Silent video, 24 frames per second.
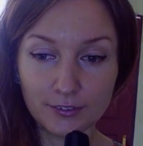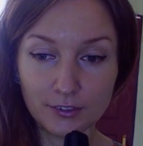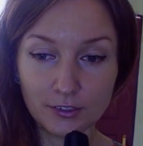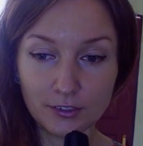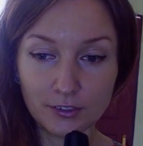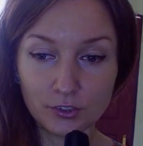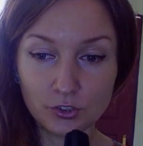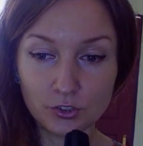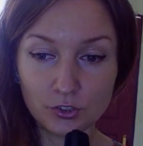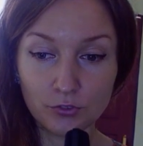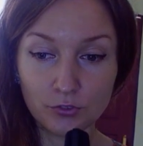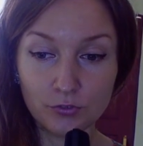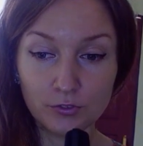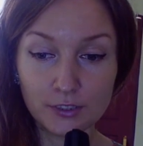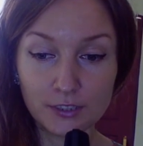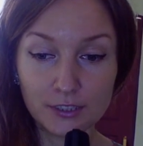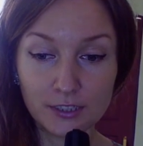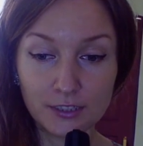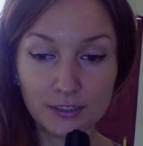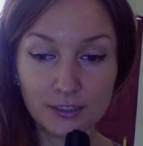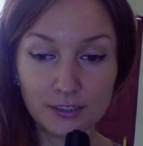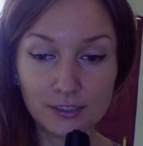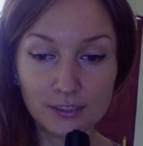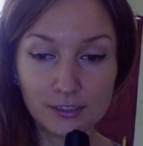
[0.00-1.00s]
to
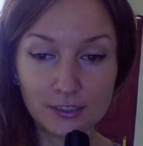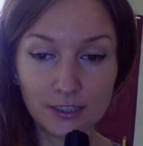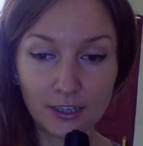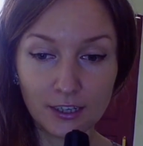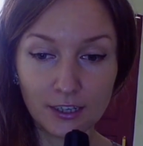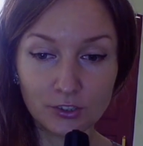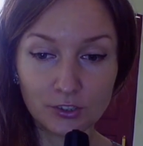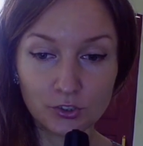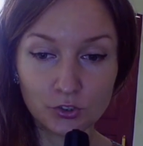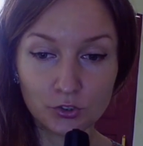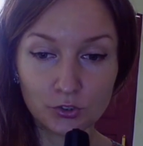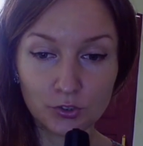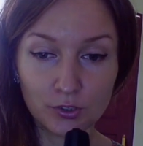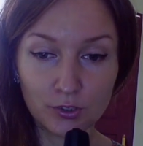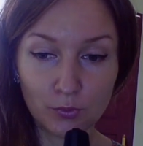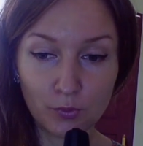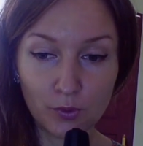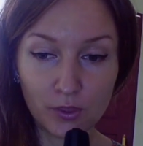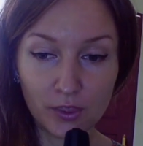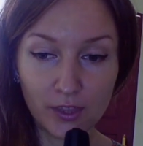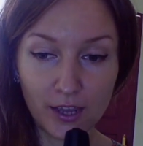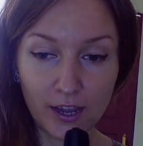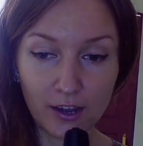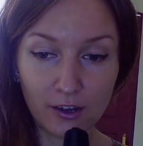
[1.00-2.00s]
visit this country
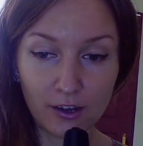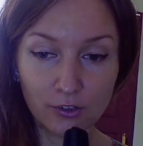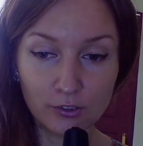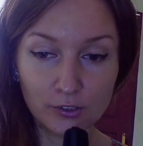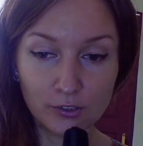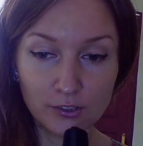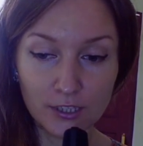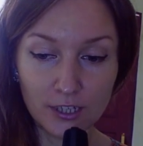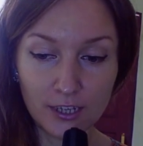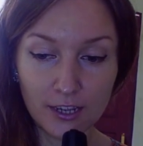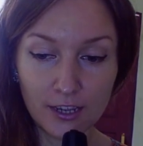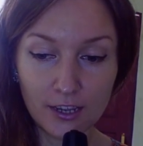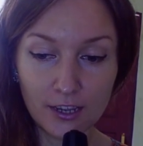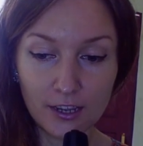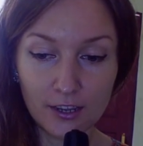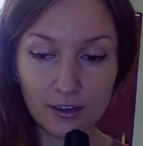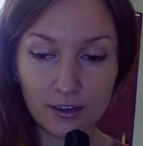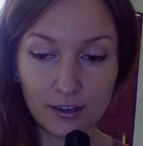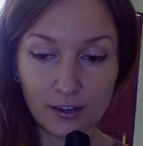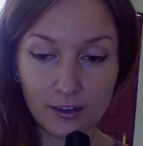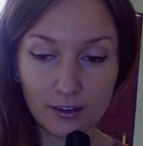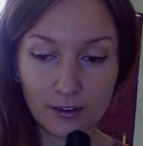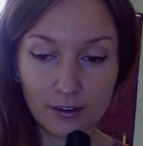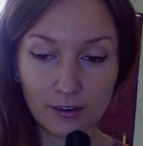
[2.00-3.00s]
without
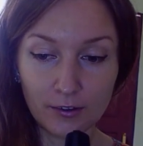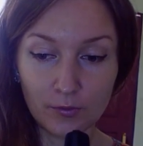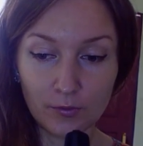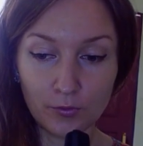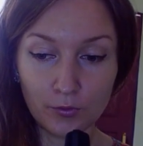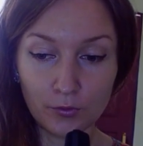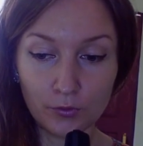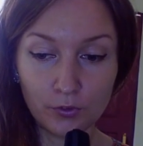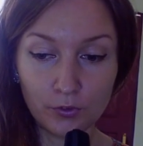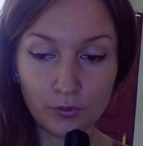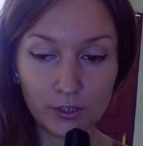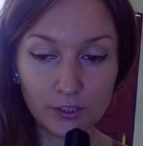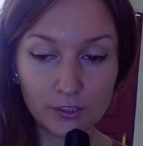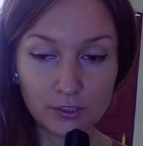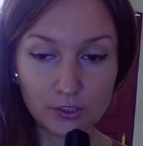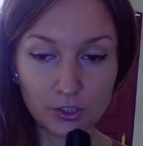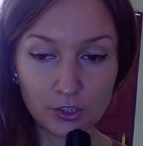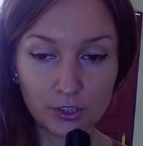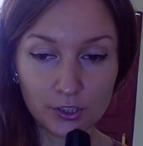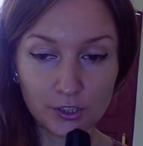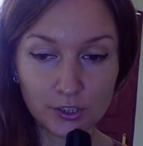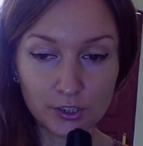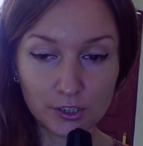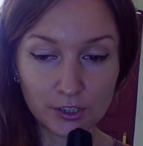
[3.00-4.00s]

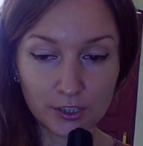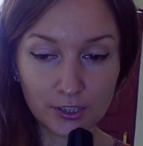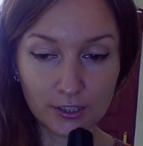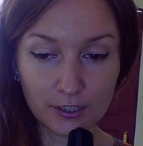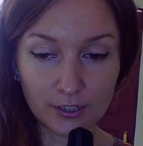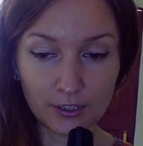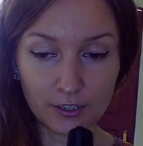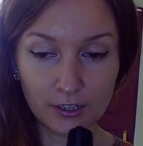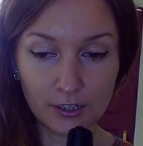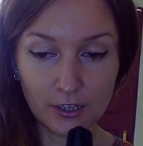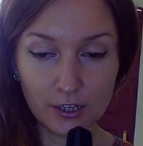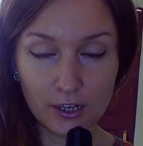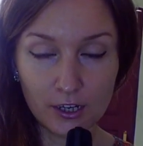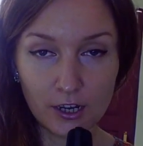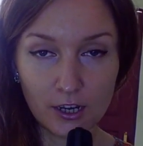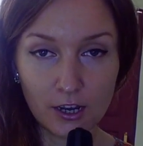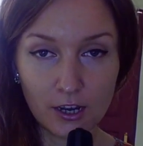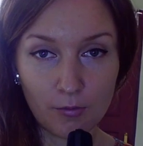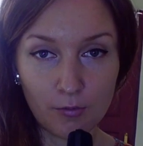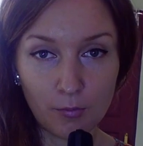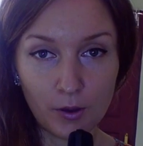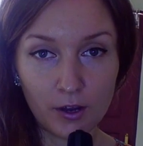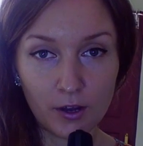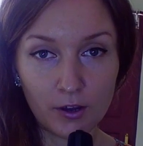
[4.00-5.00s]
researching
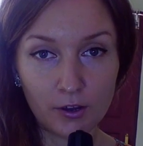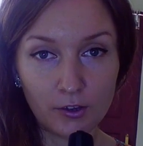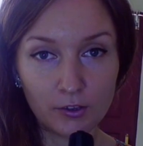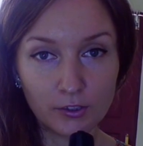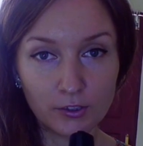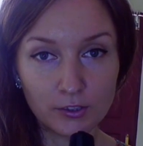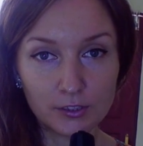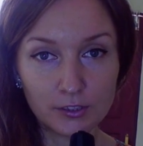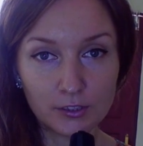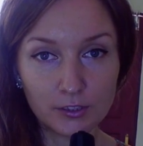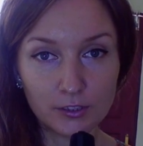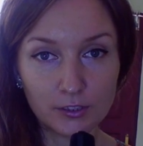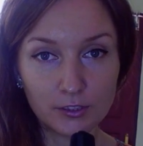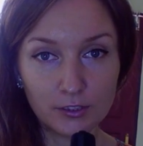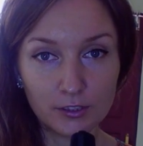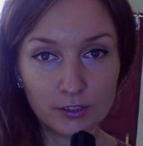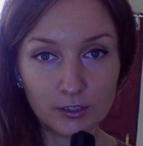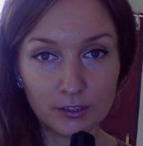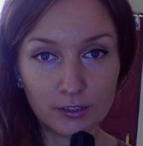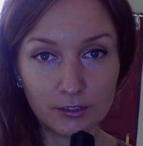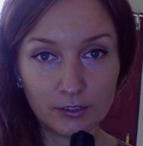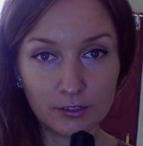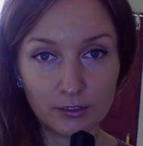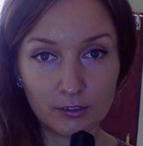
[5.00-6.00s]
about
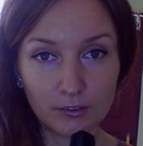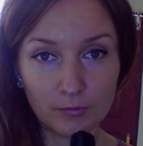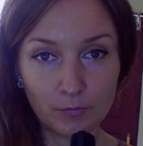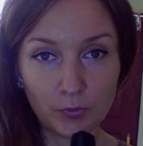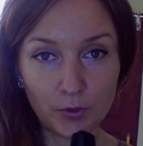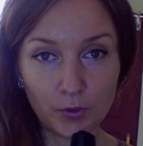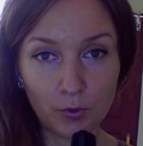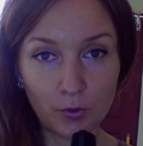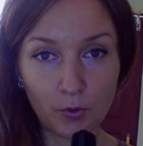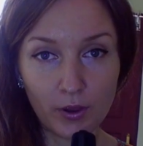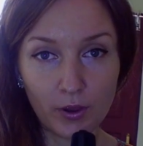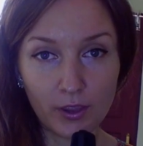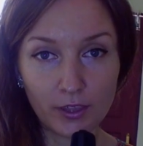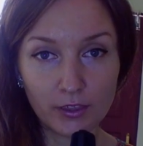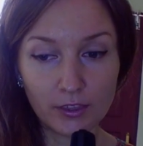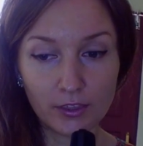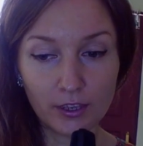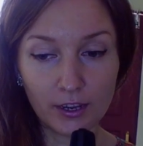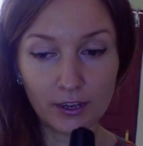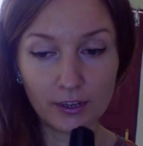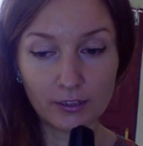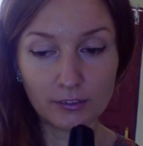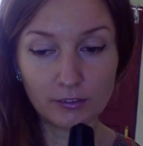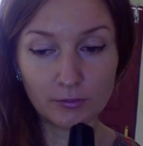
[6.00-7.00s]
the way
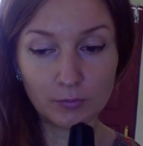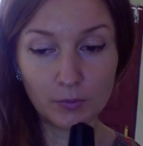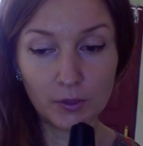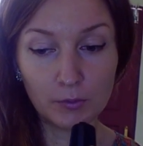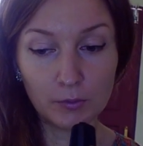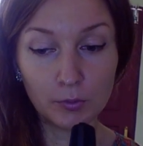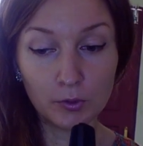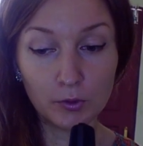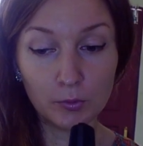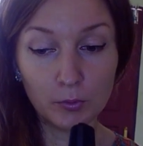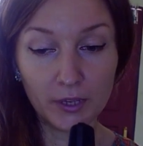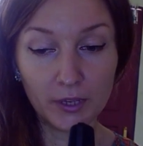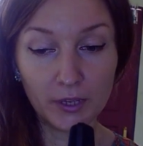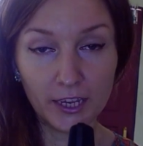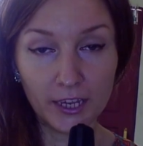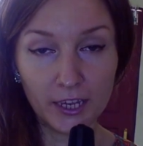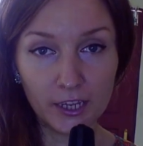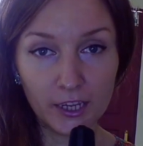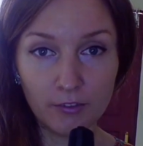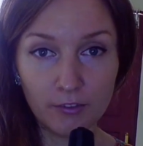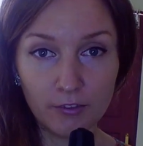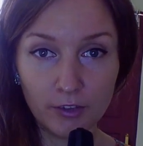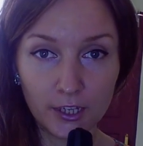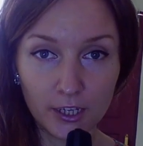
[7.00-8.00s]
that people
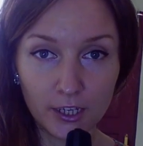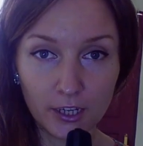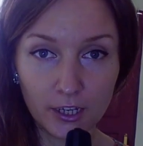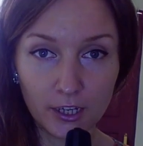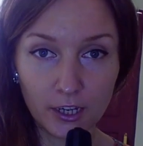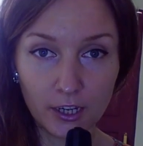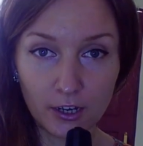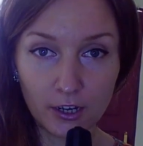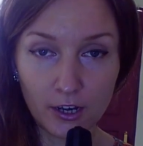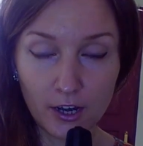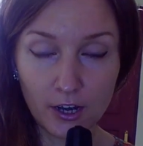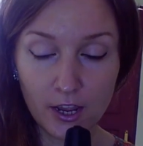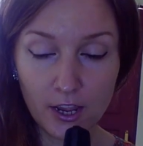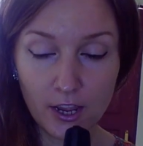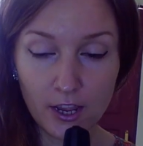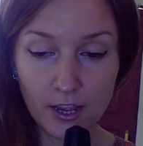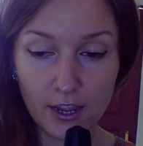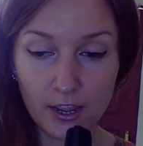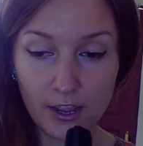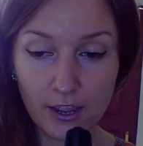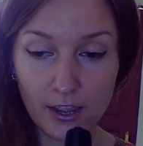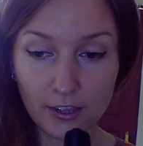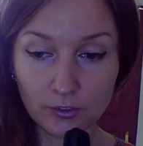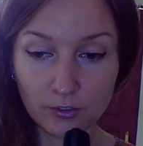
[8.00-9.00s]
behave here
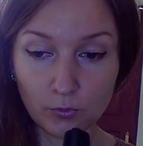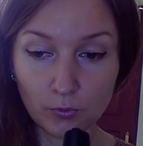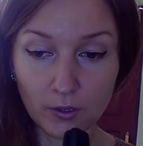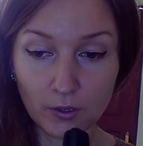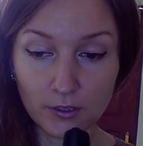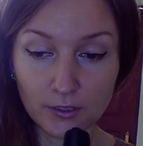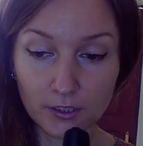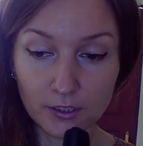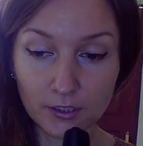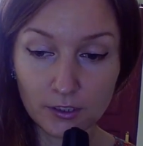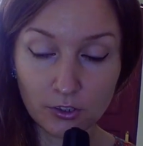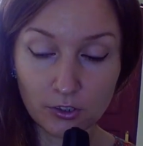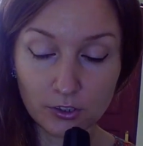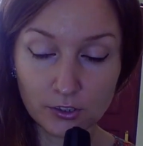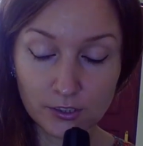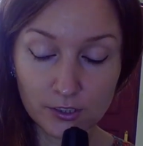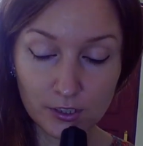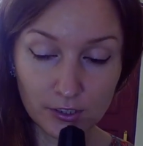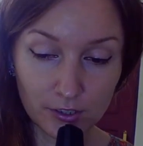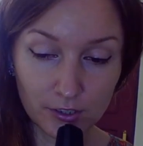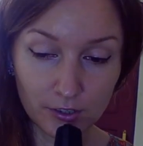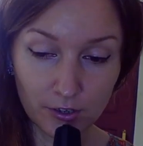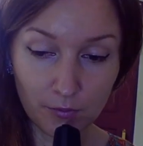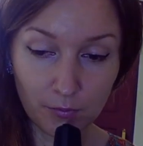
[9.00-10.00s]
and what they
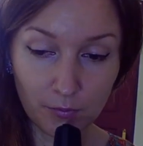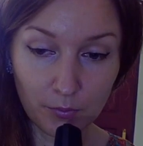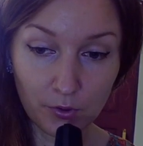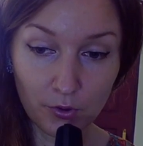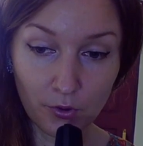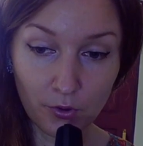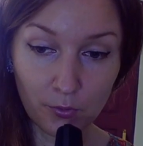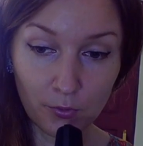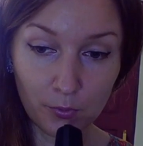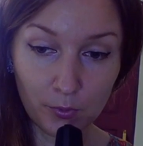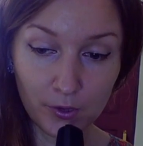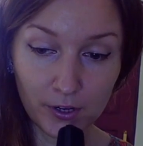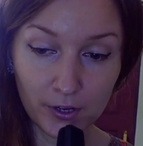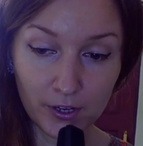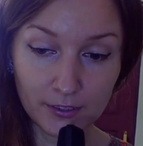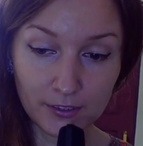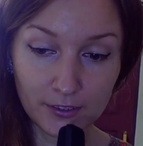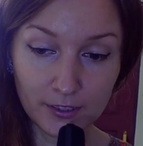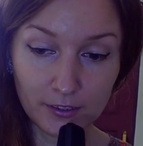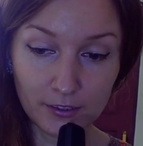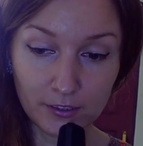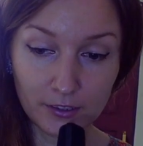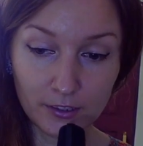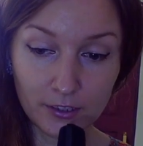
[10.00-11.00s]
consider appropriate
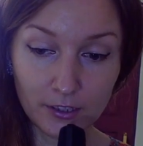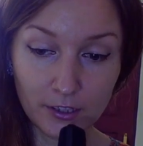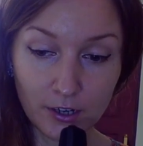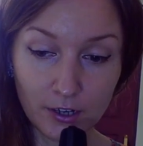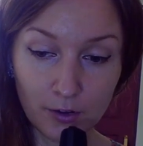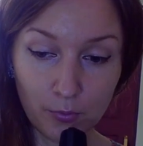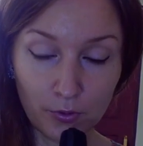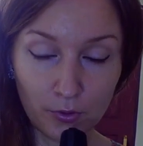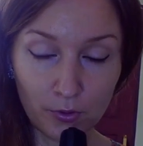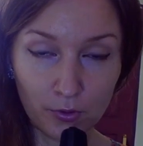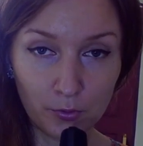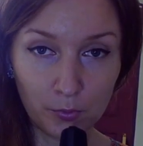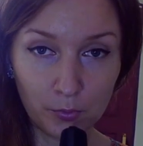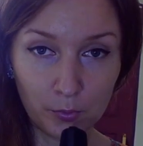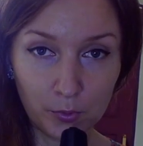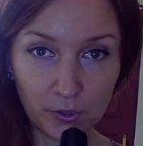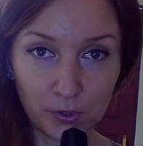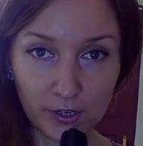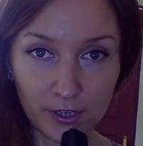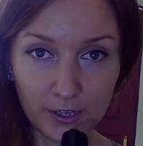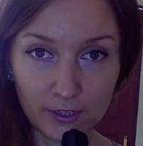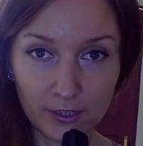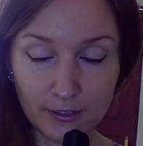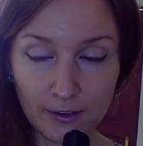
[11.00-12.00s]
and
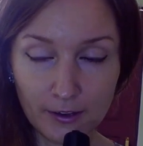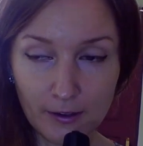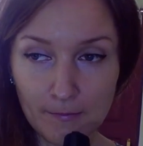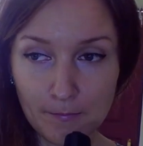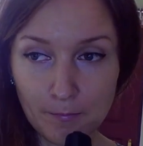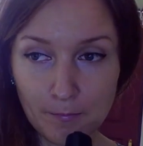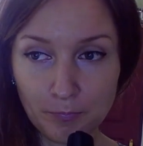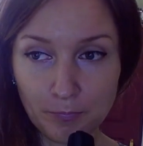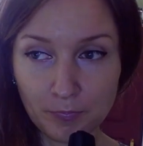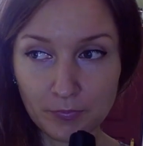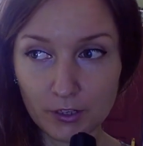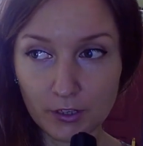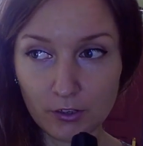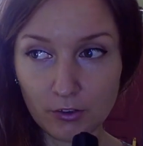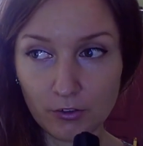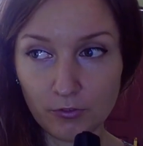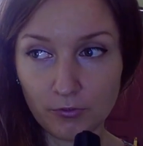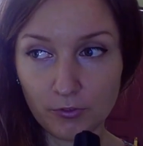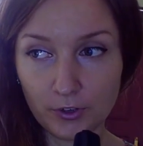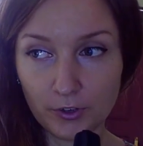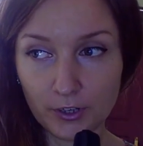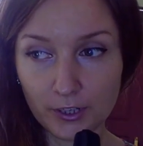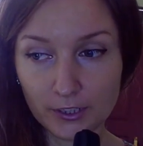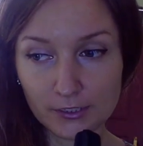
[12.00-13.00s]
inappropriate.
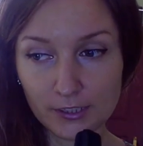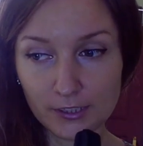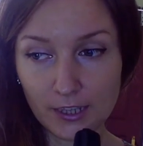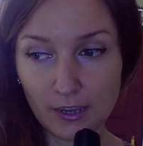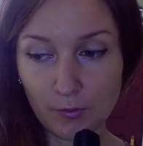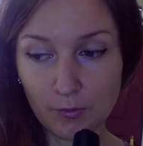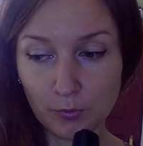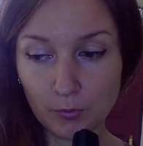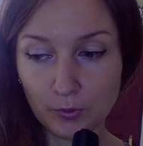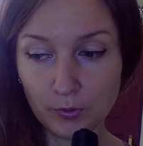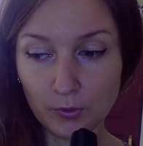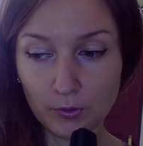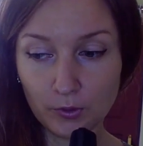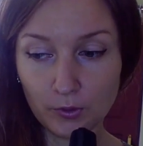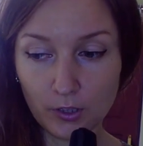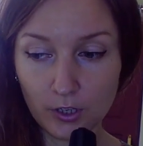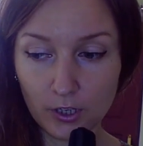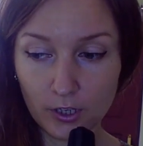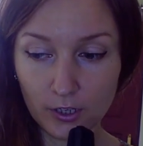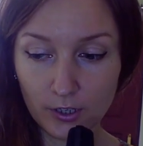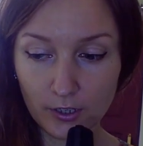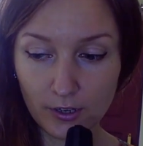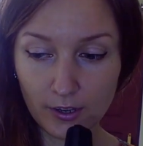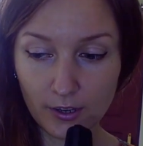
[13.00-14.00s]
For example,
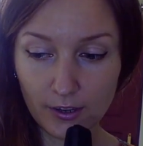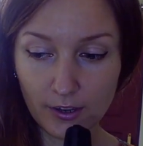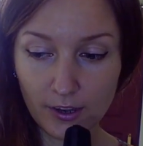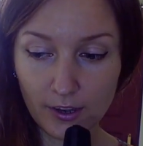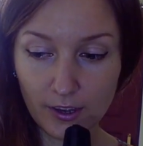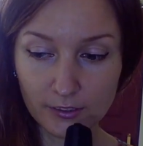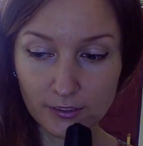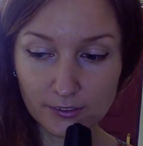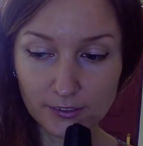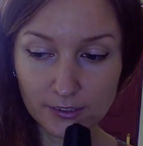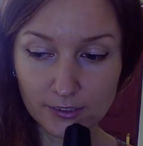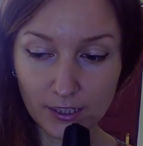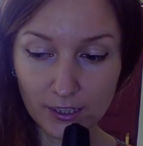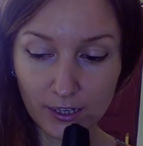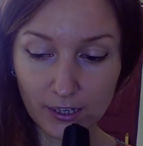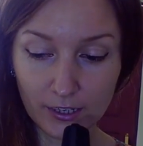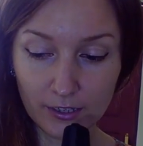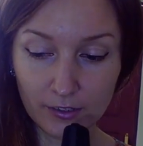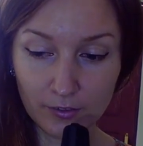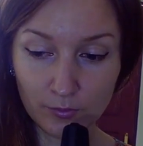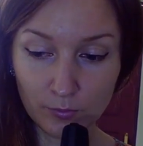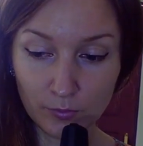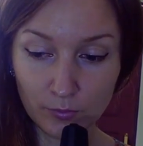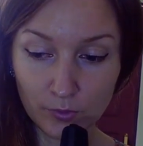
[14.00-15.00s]
as I'm